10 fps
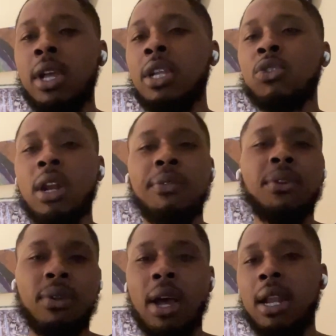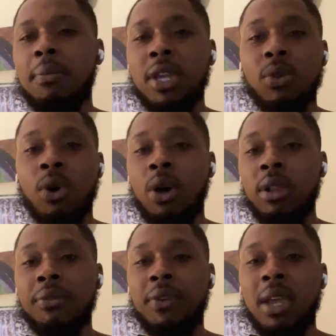trying to figure out how to make you a Hall
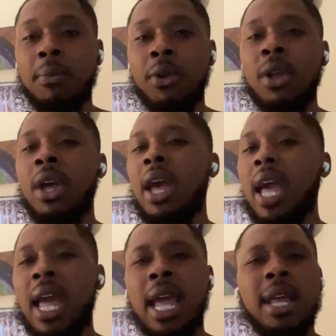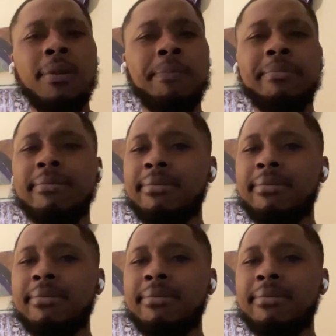of Famer, and